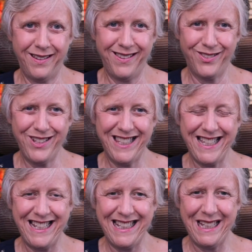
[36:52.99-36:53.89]
the
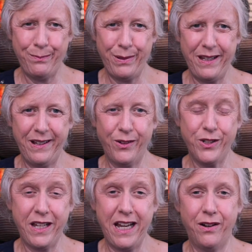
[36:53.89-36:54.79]
three-sided tent peg or
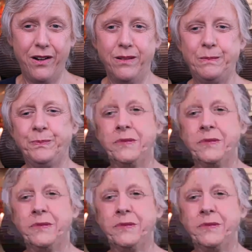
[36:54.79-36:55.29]
dagger,